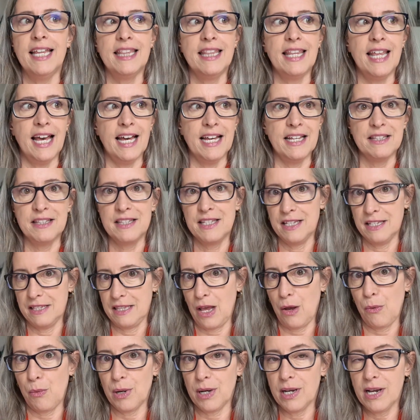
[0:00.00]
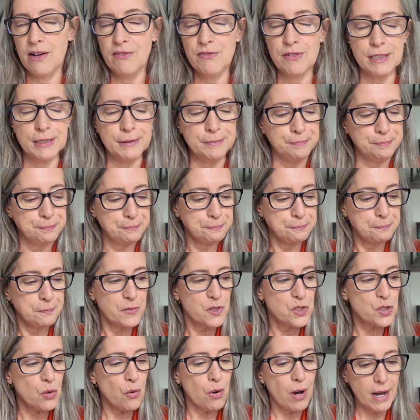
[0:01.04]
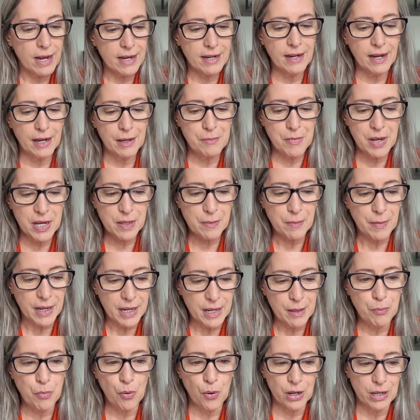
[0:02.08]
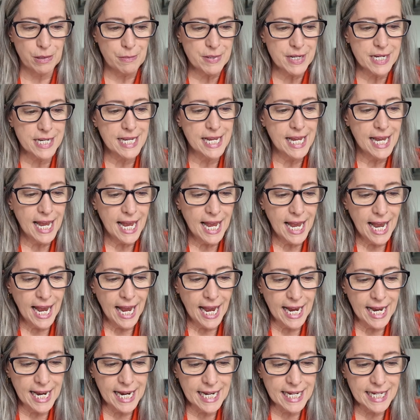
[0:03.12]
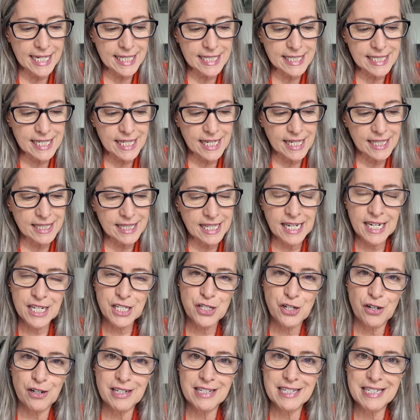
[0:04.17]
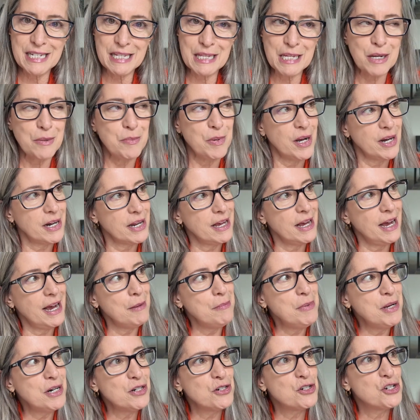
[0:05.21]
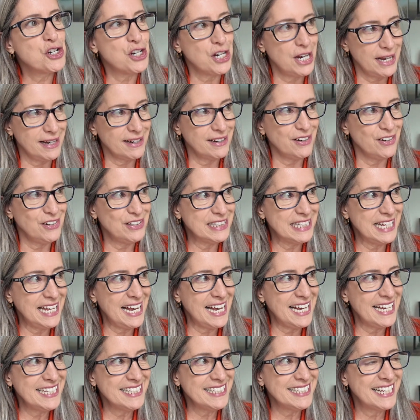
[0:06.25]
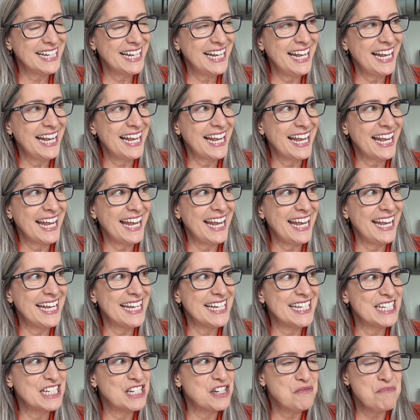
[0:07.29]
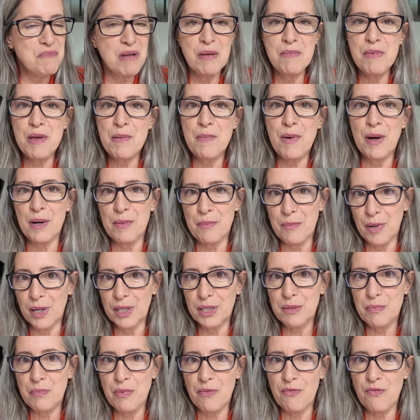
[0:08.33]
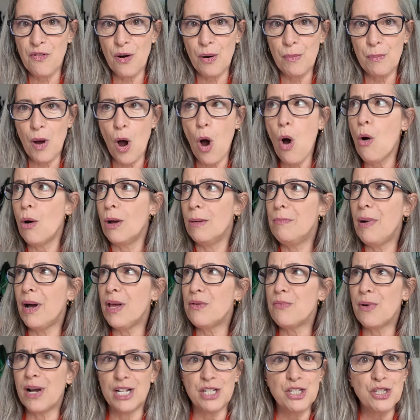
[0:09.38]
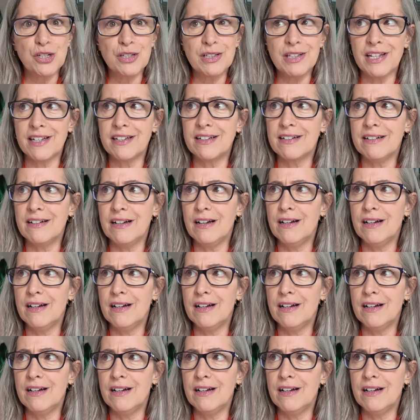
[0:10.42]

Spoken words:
that they would cover it. So I make my appointment, and then I started to think about it. I better check on that. And maybe about a month before, and by the way, it took like